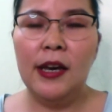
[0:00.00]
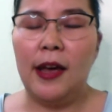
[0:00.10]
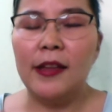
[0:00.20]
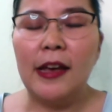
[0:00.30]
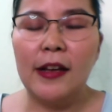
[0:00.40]

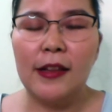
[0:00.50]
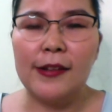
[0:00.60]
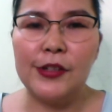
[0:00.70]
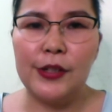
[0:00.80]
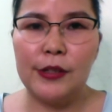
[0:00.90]
And
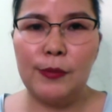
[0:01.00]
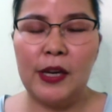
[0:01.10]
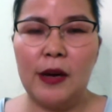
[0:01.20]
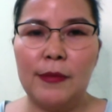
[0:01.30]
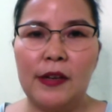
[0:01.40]
English is
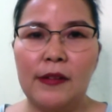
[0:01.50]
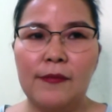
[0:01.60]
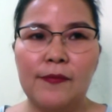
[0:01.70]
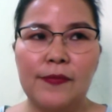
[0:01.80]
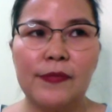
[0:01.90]

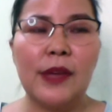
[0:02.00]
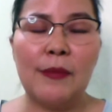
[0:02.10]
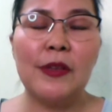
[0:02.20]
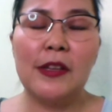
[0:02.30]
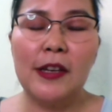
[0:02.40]
becoming,
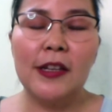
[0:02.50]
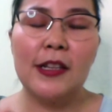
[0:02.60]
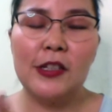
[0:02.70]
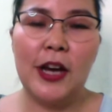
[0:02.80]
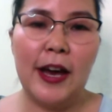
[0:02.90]

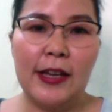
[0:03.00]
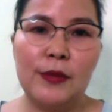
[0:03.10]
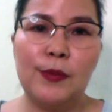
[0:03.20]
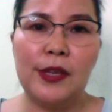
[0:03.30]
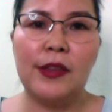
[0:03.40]
English
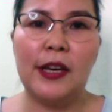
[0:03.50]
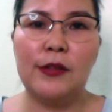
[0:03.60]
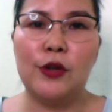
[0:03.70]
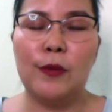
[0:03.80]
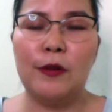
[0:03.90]
has been
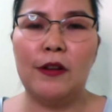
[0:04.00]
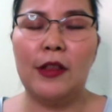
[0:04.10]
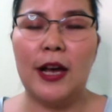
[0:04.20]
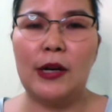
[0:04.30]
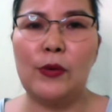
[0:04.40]
that dominant
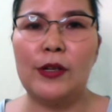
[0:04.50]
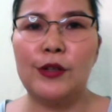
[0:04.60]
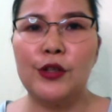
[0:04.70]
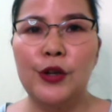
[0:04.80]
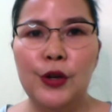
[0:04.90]

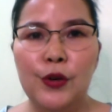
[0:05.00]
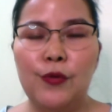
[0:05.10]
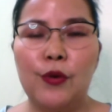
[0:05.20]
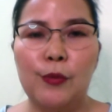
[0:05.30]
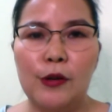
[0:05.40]
language
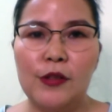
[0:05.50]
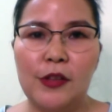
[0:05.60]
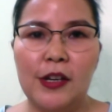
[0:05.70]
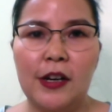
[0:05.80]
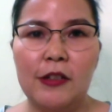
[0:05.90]
for most of
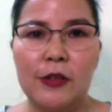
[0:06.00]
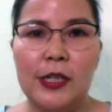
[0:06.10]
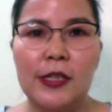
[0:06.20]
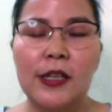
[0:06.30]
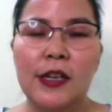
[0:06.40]
the
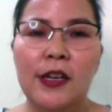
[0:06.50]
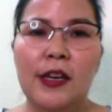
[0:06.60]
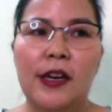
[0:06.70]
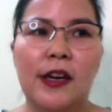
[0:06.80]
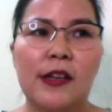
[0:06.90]
countries.
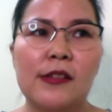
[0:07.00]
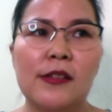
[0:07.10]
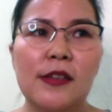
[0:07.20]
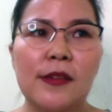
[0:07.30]
And